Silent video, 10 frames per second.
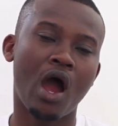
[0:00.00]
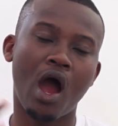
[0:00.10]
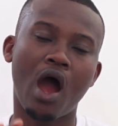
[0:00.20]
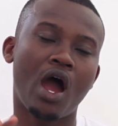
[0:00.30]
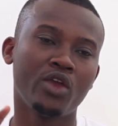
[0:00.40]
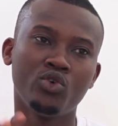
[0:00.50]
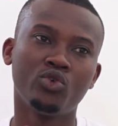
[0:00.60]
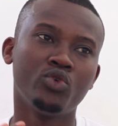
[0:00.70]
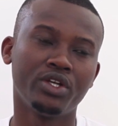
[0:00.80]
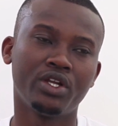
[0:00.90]
Are you
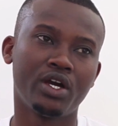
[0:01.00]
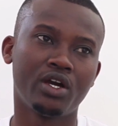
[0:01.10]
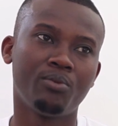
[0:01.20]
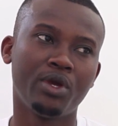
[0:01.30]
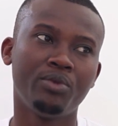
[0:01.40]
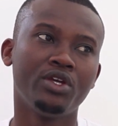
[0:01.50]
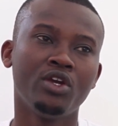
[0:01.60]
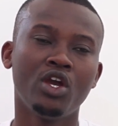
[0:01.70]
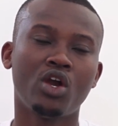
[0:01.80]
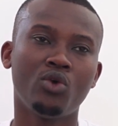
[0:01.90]
going to,
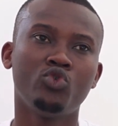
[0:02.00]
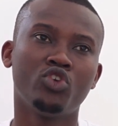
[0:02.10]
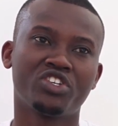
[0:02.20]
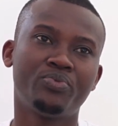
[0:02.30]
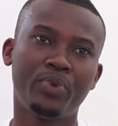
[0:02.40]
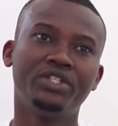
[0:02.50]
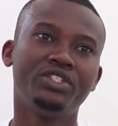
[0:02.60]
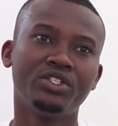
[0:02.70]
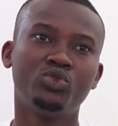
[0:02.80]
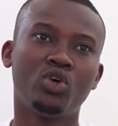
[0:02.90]
maybe you're
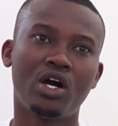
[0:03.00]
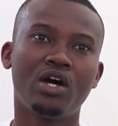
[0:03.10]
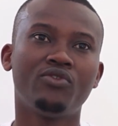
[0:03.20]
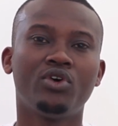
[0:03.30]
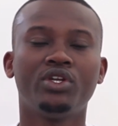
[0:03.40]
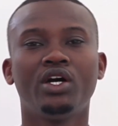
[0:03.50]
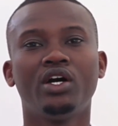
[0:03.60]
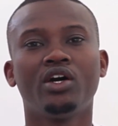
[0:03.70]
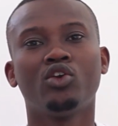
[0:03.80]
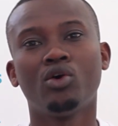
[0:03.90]
expecting to have on
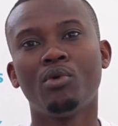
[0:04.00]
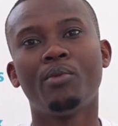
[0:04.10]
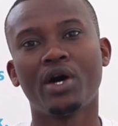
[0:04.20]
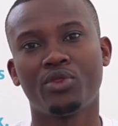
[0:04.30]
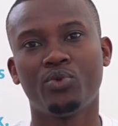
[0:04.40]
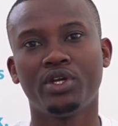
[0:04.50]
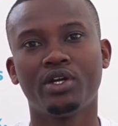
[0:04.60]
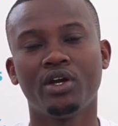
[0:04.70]
a Global Math Week?